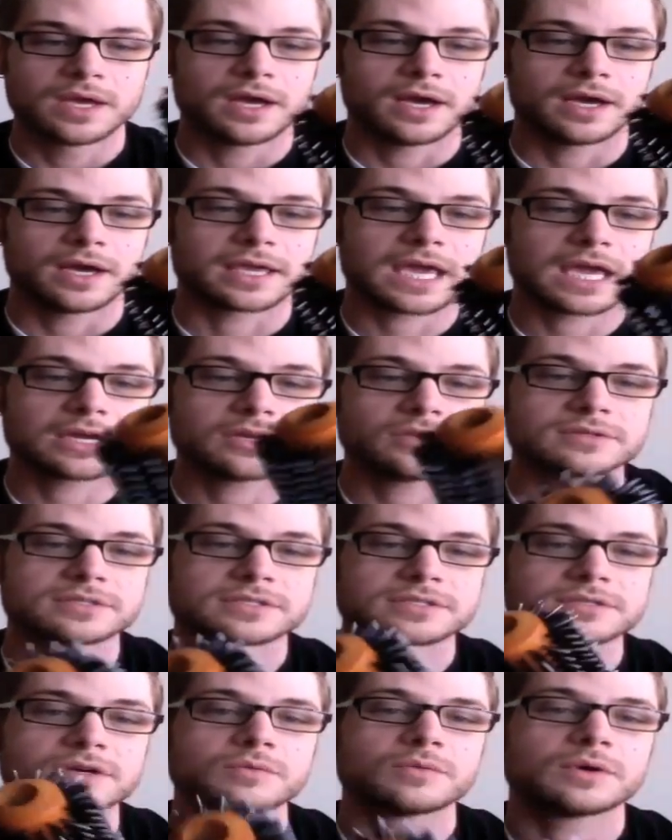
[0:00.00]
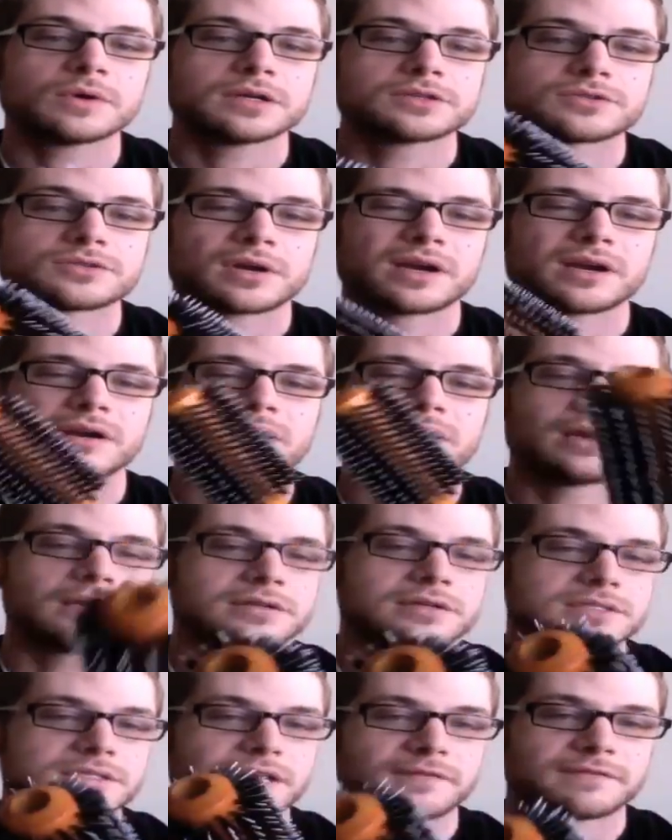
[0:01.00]
Again, you still want to dry your hair to
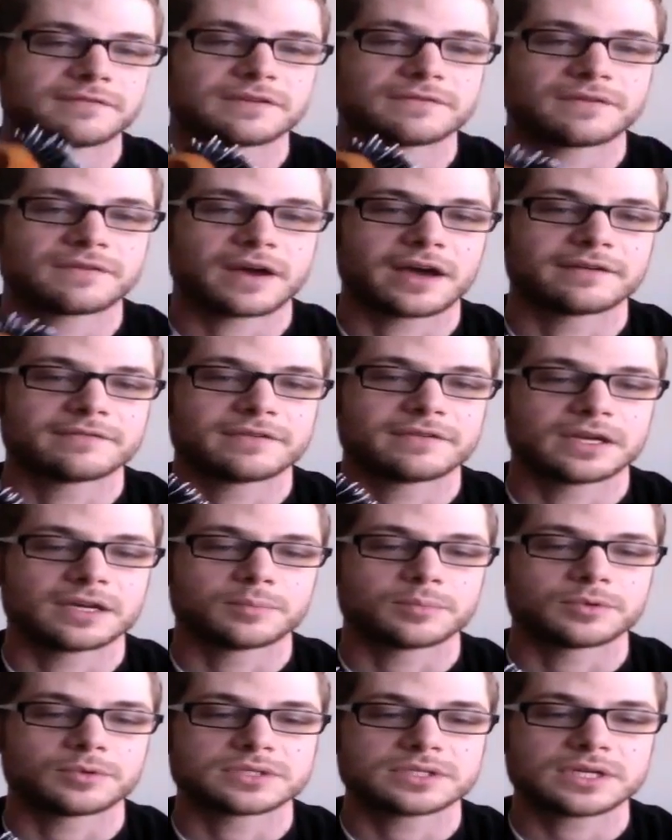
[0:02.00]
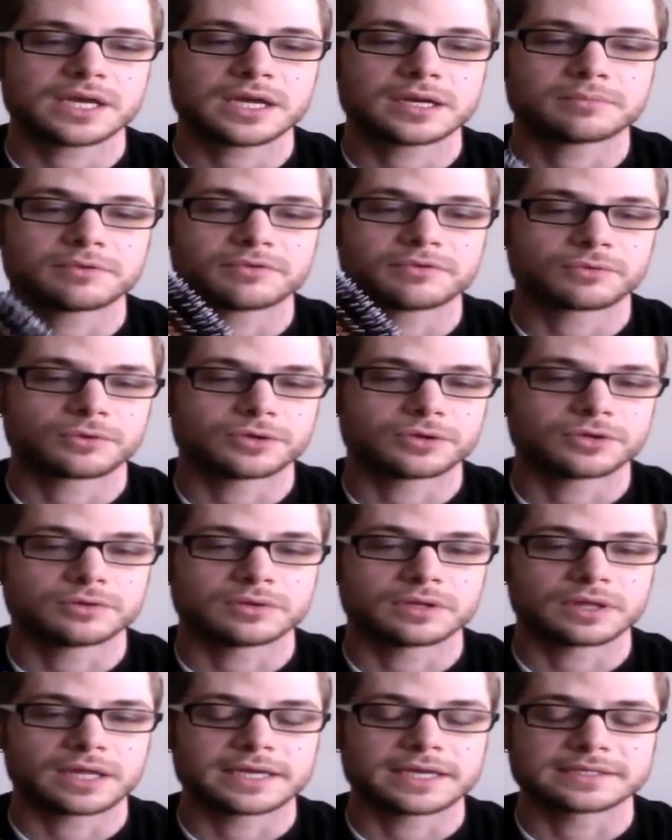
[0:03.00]
75–80% before
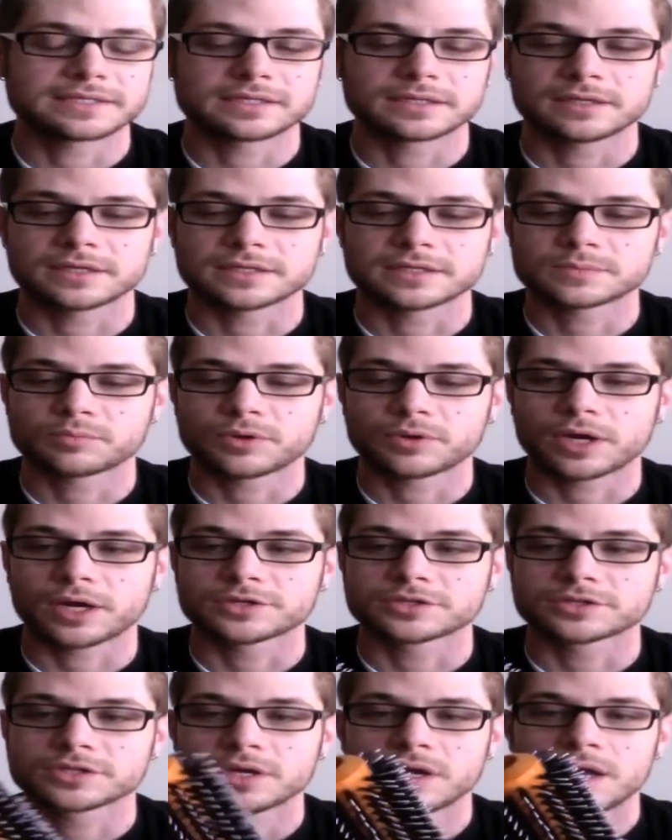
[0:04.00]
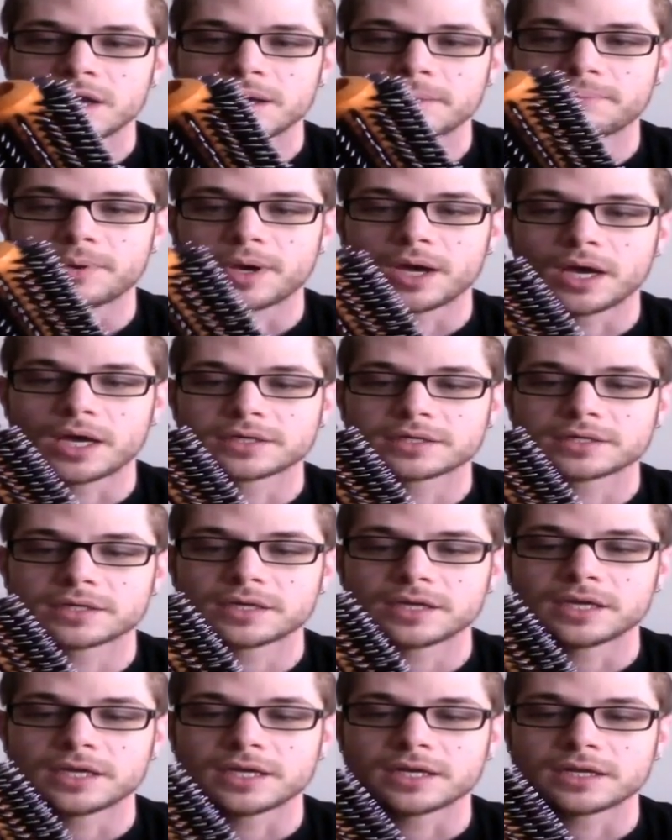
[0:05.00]
utilizing this brush, but
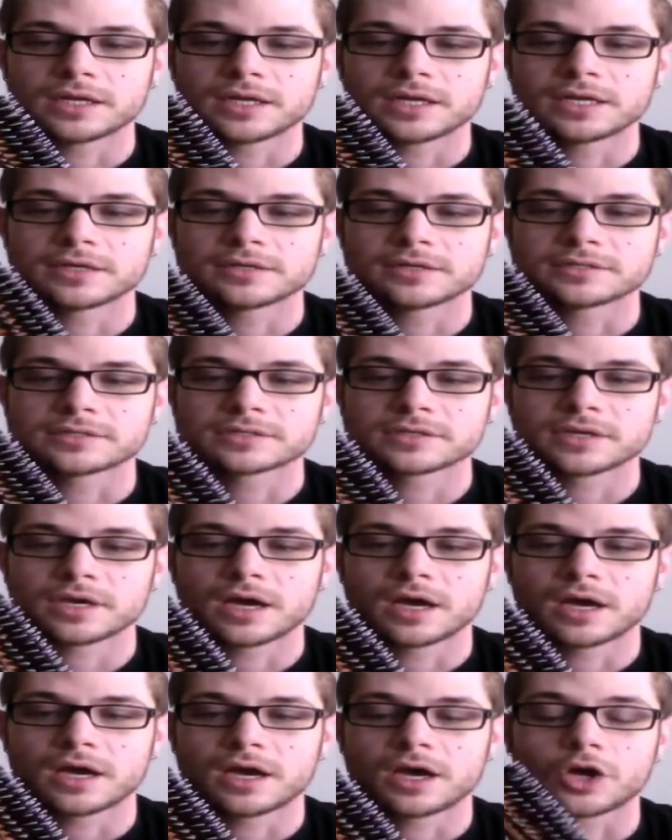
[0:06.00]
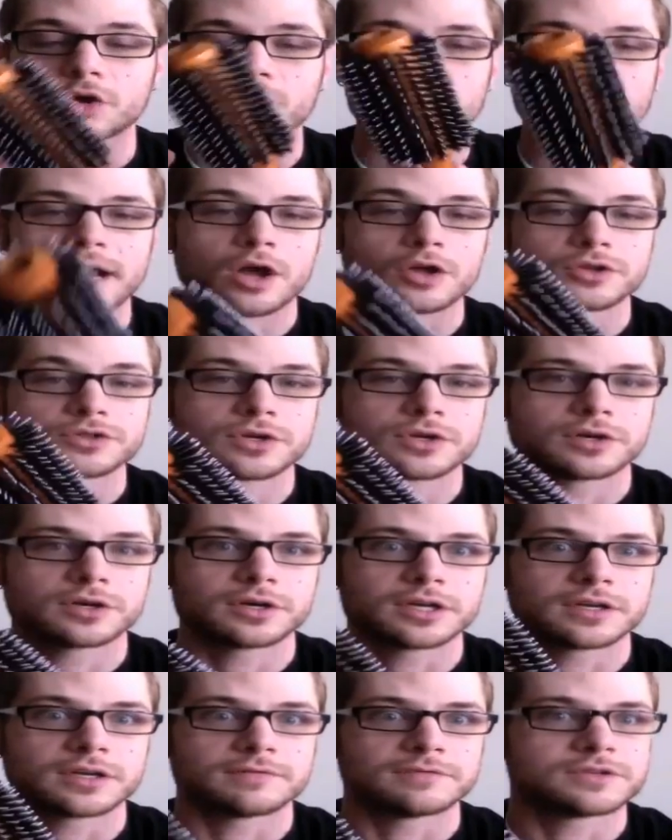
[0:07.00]
it is a great
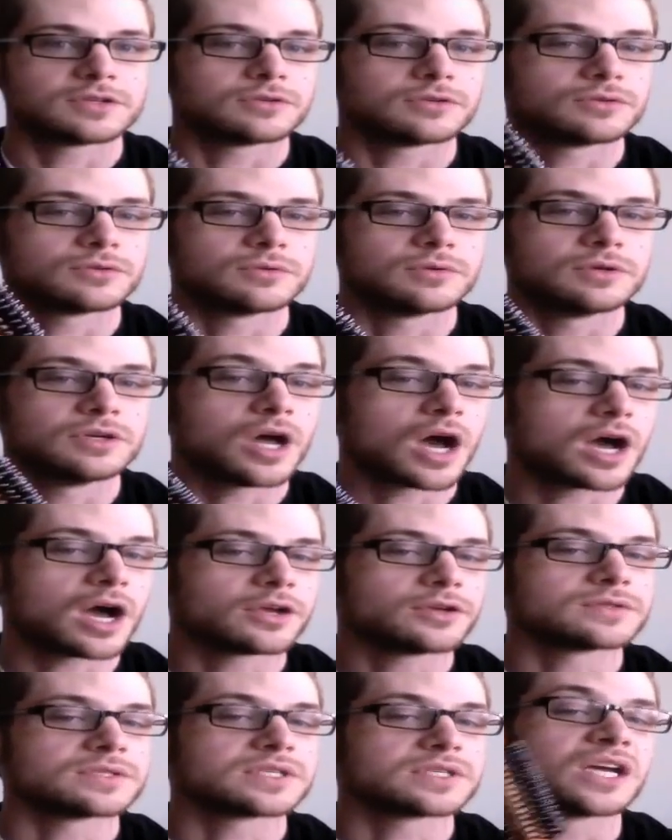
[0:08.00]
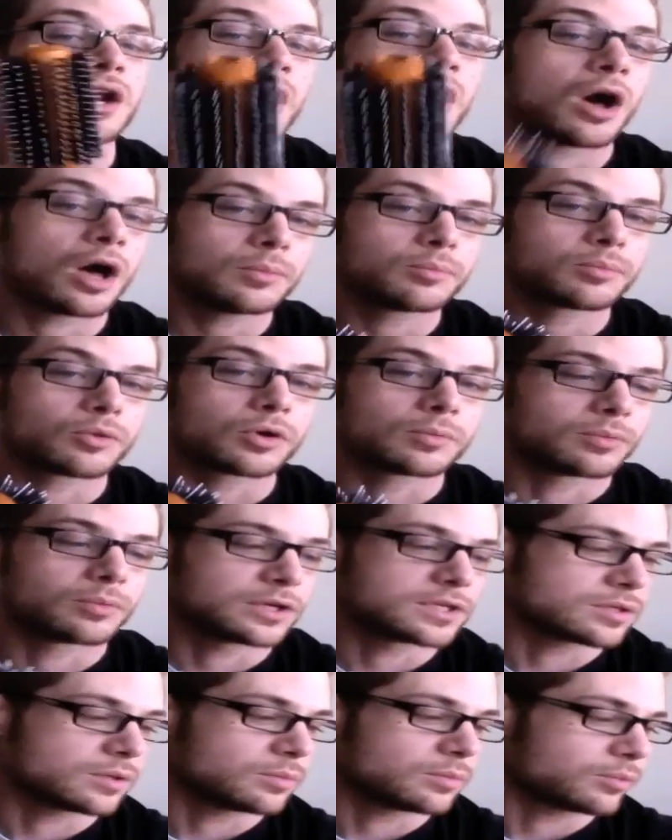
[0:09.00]
alternative to not using an all boar
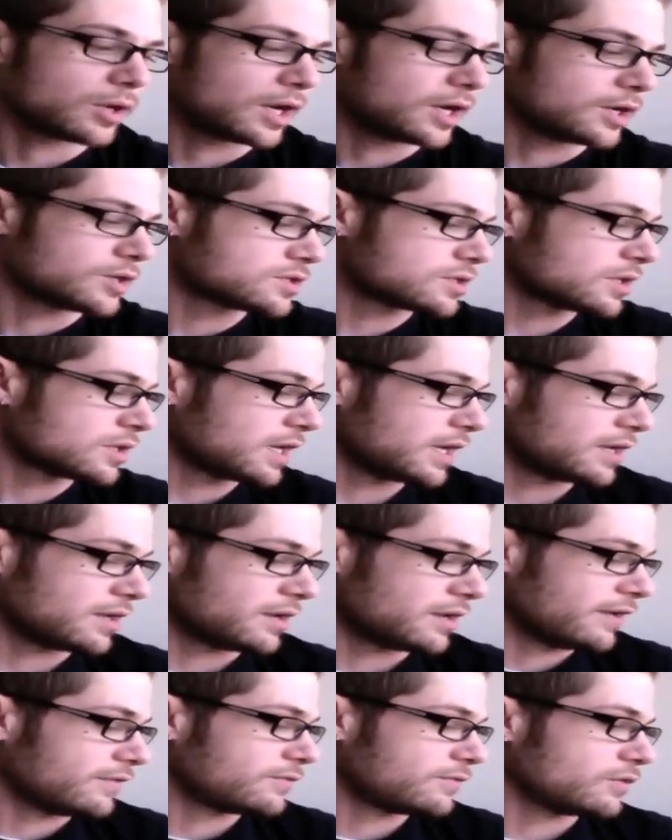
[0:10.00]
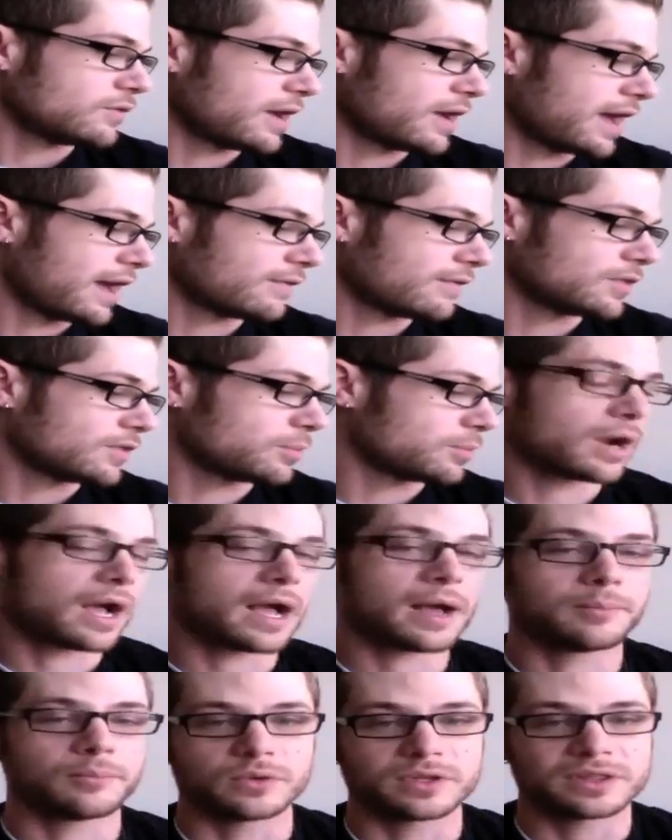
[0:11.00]
bristle brush. And if you have the
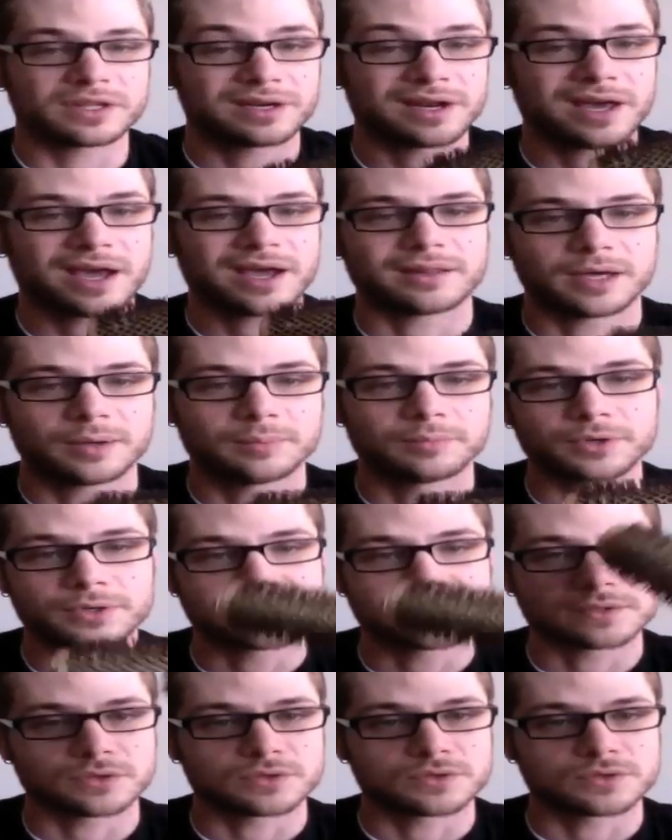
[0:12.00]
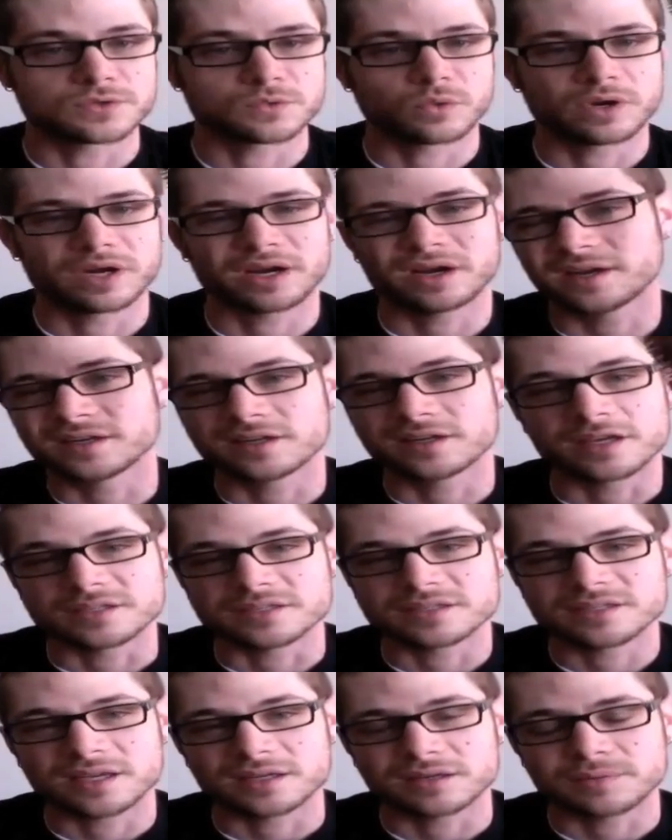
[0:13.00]
problem with the nylon bristles where it does
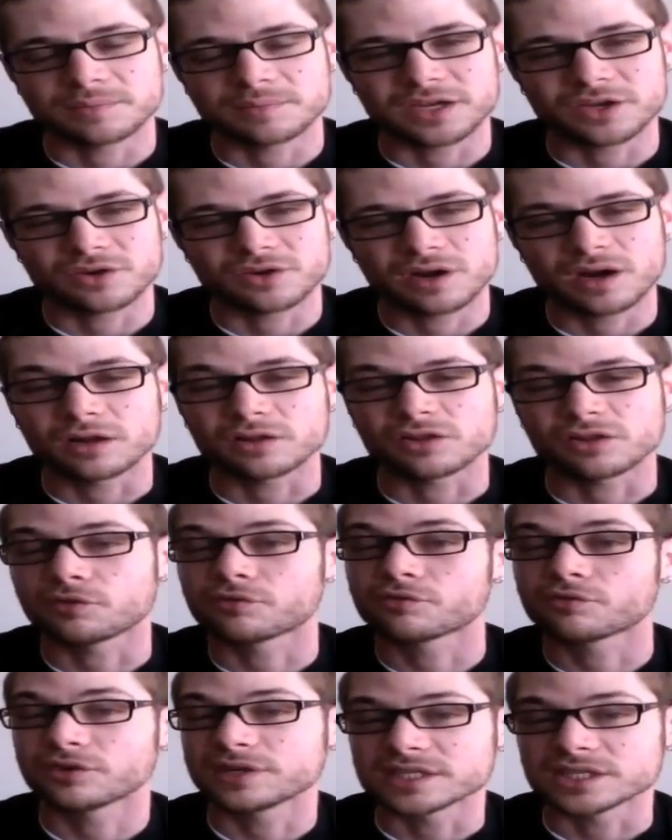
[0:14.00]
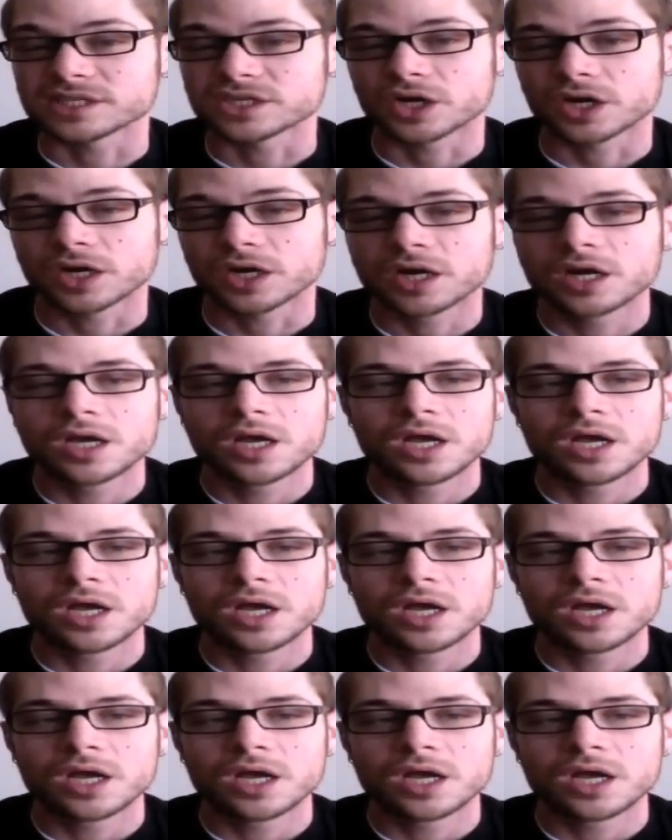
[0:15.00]
tend to make your hair a little frizzier